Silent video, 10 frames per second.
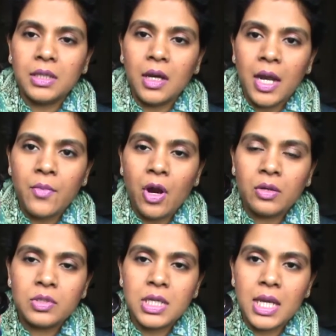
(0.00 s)
the
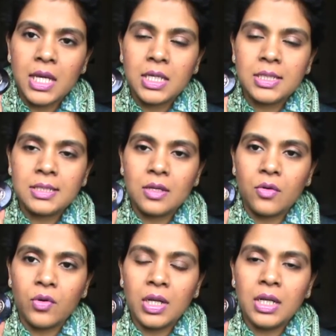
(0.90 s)
eyebrows is
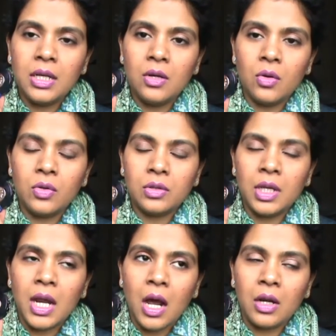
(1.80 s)
really look
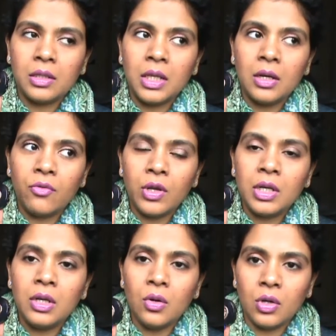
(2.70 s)
they are they
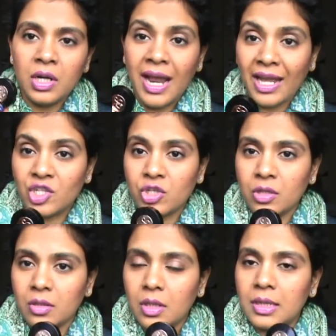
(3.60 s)
really look
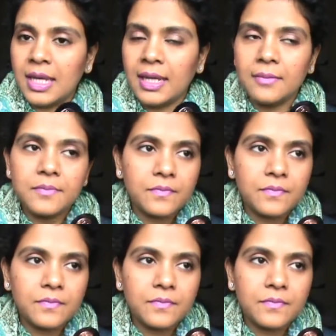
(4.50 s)
natural like